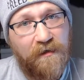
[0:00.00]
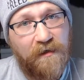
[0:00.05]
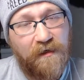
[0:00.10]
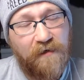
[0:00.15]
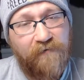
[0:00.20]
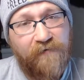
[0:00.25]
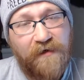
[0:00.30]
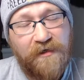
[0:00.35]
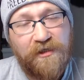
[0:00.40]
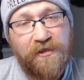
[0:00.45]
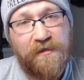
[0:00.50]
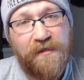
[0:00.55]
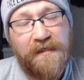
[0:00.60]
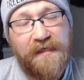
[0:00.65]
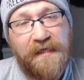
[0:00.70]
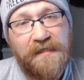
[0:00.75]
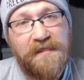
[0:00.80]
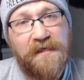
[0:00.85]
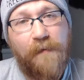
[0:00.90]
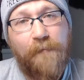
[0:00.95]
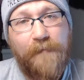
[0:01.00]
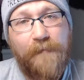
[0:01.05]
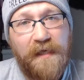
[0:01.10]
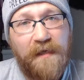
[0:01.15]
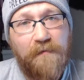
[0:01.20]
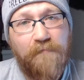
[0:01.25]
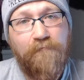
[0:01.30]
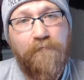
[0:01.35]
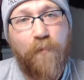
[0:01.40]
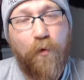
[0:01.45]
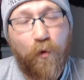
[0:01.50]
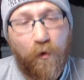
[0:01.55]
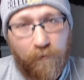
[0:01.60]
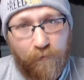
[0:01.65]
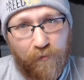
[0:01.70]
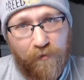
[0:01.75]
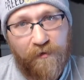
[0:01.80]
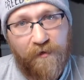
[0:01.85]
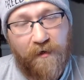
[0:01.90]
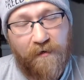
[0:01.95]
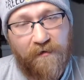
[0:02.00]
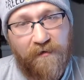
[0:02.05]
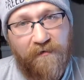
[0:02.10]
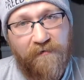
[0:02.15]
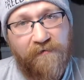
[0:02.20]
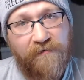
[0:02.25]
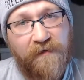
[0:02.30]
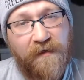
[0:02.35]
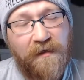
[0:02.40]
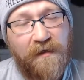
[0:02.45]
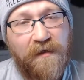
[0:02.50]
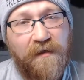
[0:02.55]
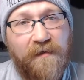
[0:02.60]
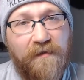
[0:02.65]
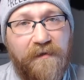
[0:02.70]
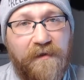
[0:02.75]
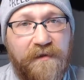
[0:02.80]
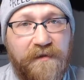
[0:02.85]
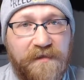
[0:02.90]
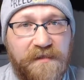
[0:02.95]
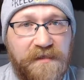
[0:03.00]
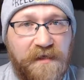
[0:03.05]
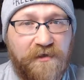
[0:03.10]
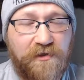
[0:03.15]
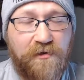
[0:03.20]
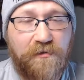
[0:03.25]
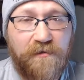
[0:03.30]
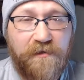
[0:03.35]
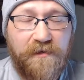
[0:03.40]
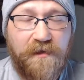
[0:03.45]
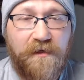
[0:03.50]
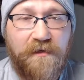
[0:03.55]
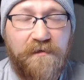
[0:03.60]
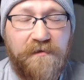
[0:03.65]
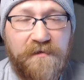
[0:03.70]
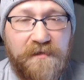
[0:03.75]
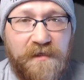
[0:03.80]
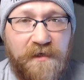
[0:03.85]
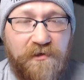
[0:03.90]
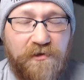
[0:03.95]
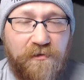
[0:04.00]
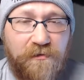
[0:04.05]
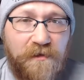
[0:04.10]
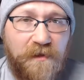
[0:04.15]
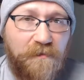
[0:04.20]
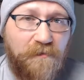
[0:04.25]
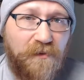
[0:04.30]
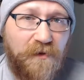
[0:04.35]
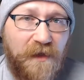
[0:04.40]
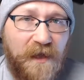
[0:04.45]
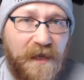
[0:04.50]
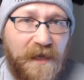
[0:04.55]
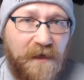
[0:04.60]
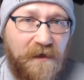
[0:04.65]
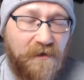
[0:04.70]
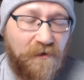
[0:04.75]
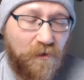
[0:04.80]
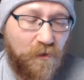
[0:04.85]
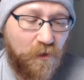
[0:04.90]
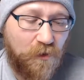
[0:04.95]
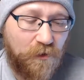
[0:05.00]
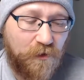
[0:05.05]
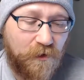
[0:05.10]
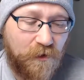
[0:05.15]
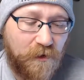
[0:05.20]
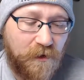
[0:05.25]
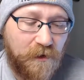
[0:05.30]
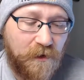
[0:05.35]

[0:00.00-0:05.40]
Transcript: Eventually, it ends up being more productive than the centrally planned order.